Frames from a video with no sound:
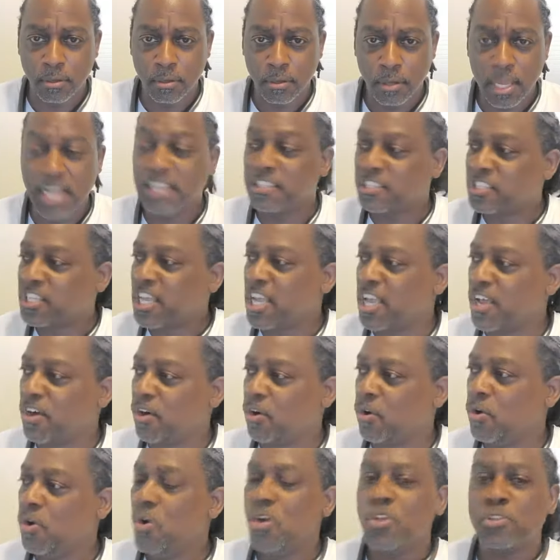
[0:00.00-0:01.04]

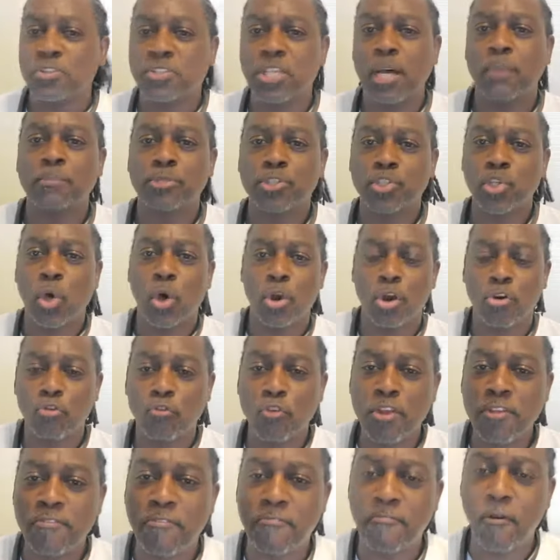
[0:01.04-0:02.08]
until some sort of
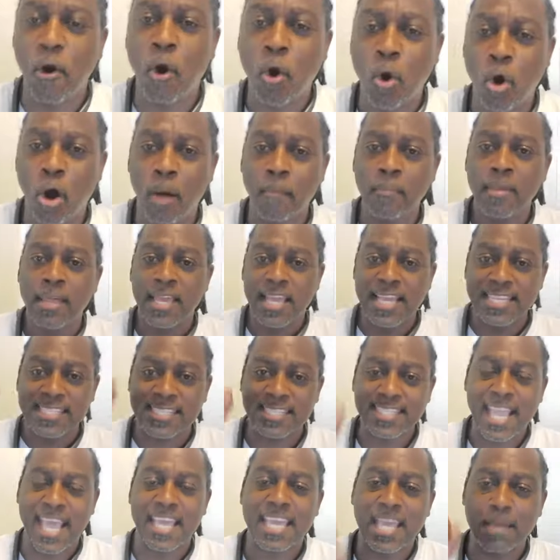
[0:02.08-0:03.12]
reform is
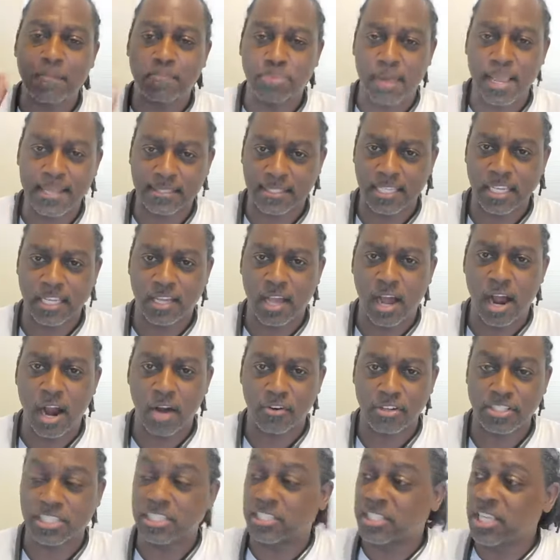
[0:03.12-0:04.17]
taking place in
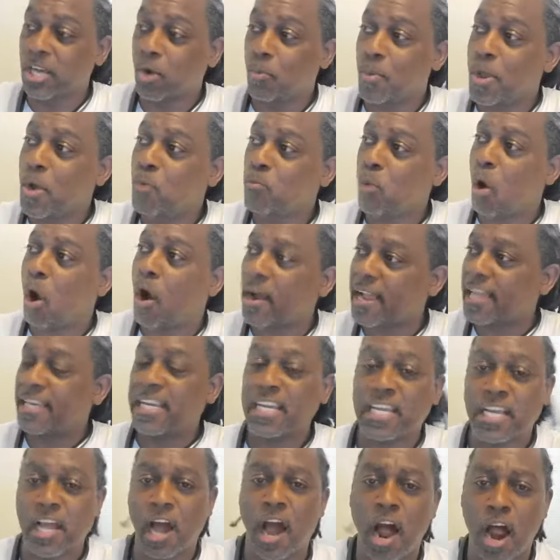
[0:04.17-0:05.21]
Congress. Until we walk into
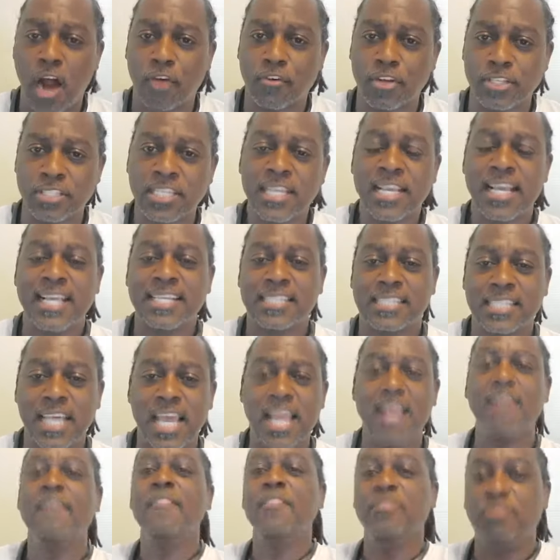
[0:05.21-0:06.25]
Congress and
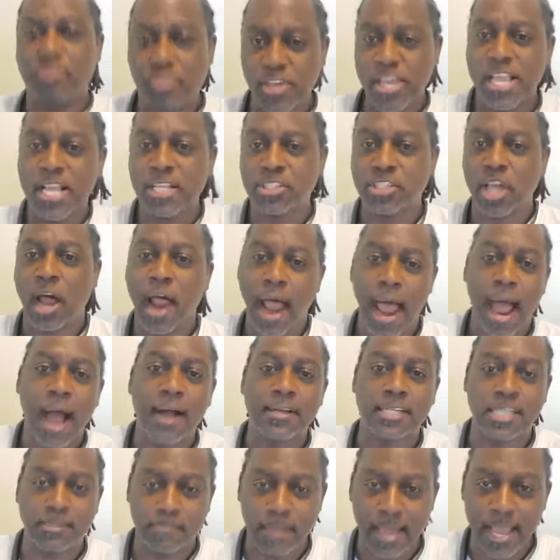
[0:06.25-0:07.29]
say, these are our
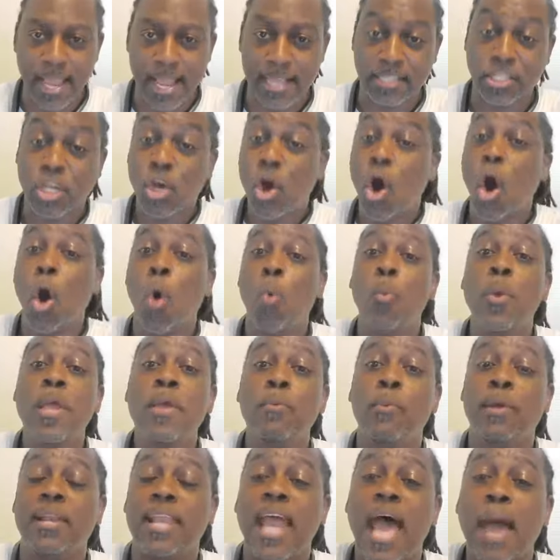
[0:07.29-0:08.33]
demands, or we
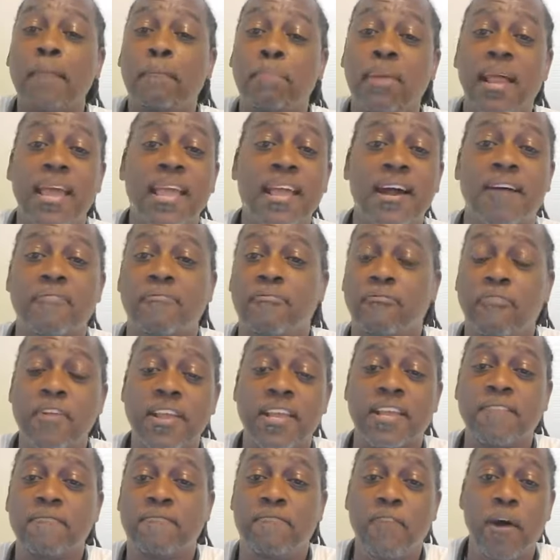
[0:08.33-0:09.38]
would not play a
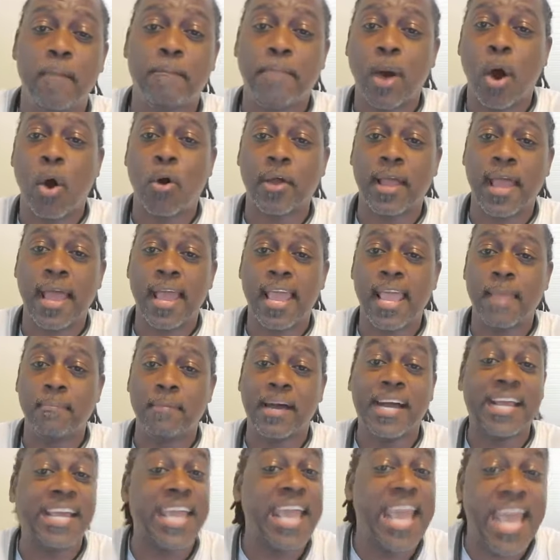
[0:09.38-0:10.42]
freaking football game
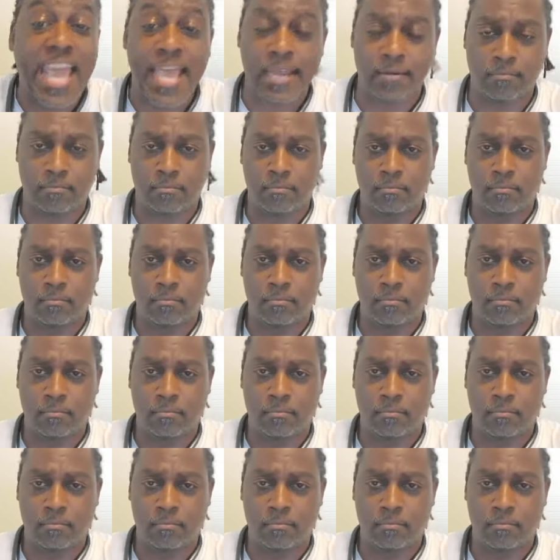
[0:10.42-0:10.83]
again.